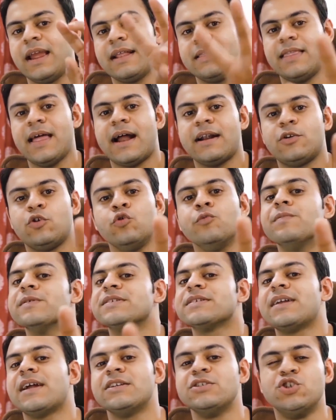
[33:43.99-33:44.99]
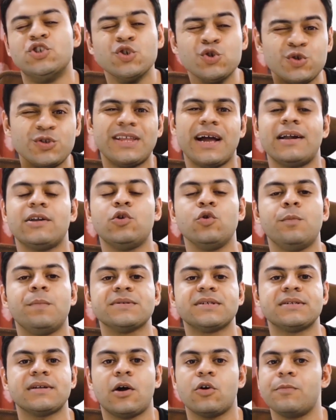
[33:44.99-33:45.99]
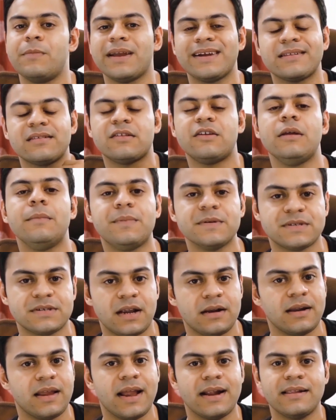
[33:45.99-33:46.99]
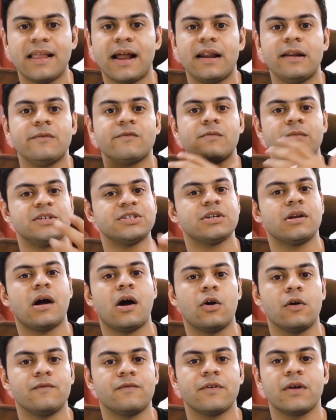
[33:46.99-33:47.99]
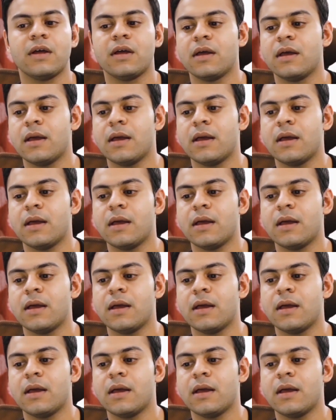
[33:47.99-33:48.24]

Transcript: Get that 2% and choose that 2% out, make it 3%, get that information out of